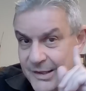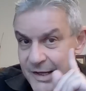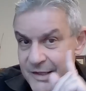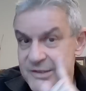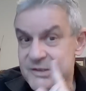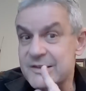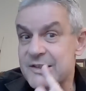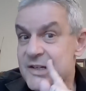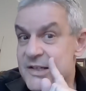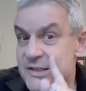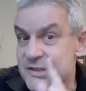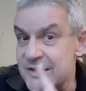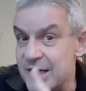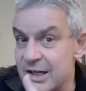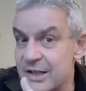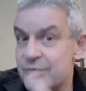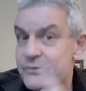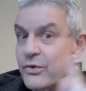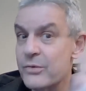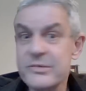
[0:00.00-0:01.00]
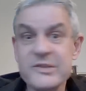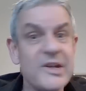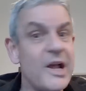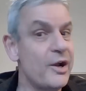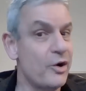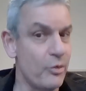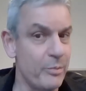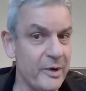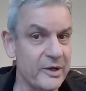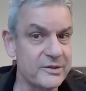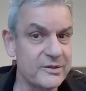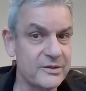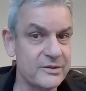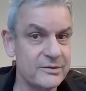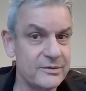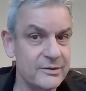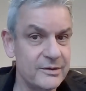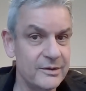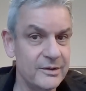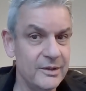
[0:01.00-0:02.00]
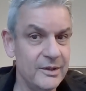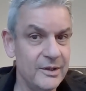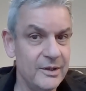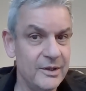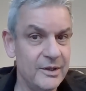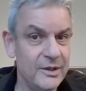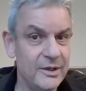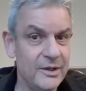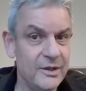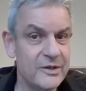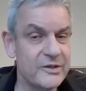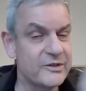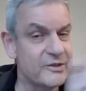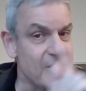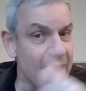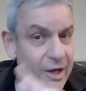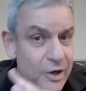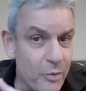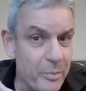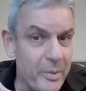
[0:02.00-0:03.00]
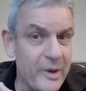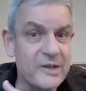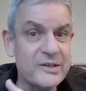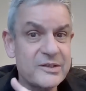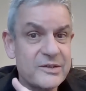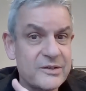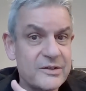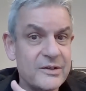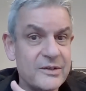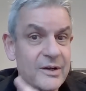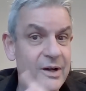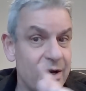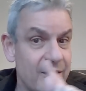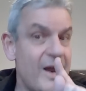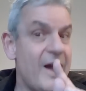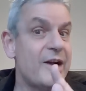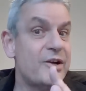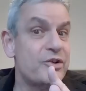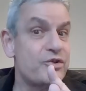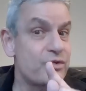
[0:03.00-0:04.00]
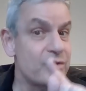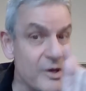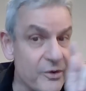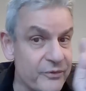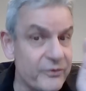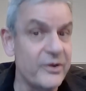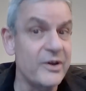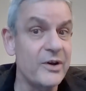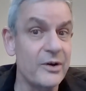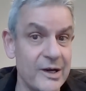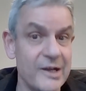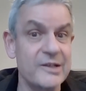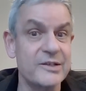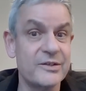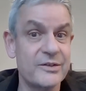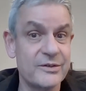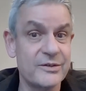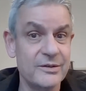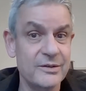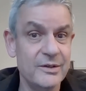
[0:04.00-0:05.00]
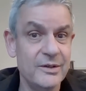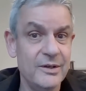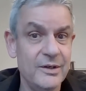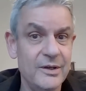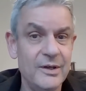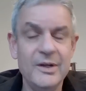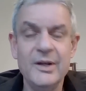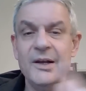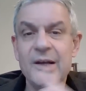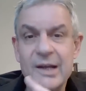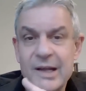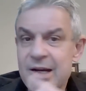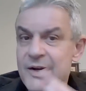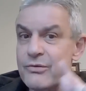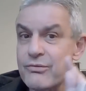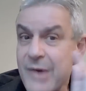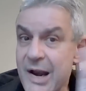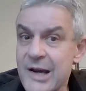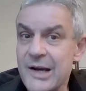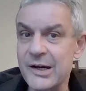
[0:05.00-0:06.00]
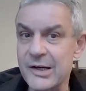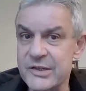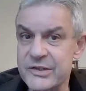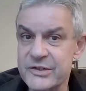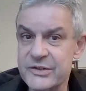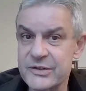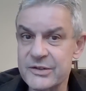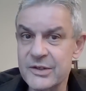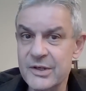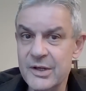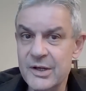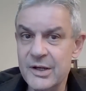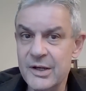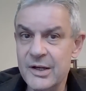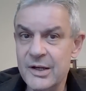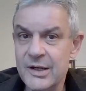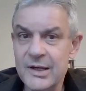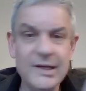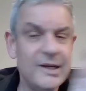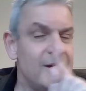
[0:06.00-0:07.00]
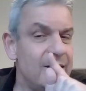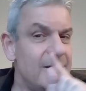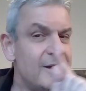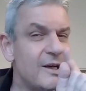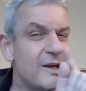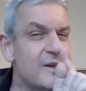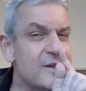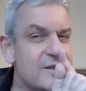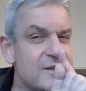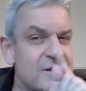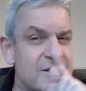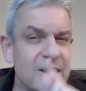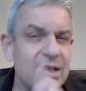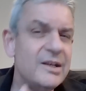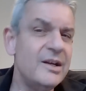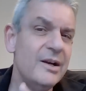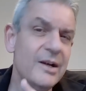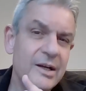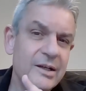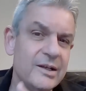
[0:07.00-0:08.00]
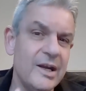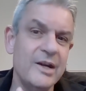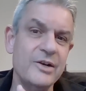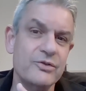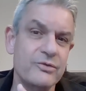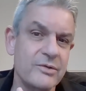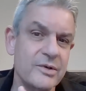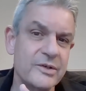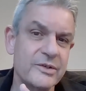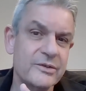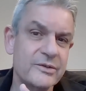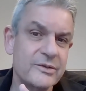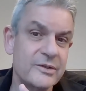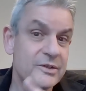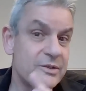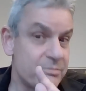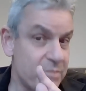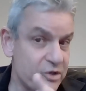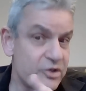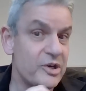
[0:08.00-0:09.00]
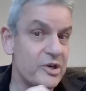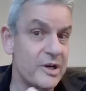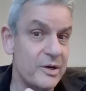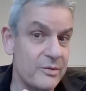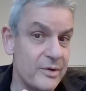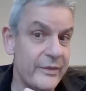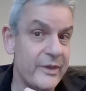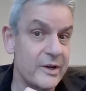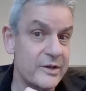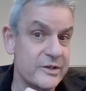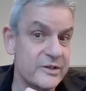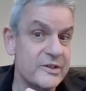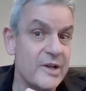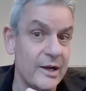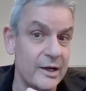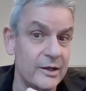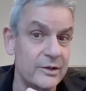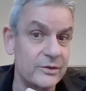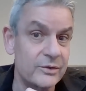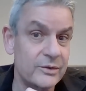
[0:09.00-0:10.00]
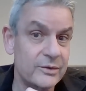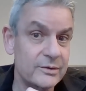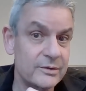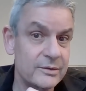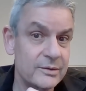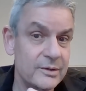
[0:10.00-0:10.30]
as distinct from psychopaths. Psychopaths are actually fearless and reckless and exceedingly dangerous, especially when they are silent.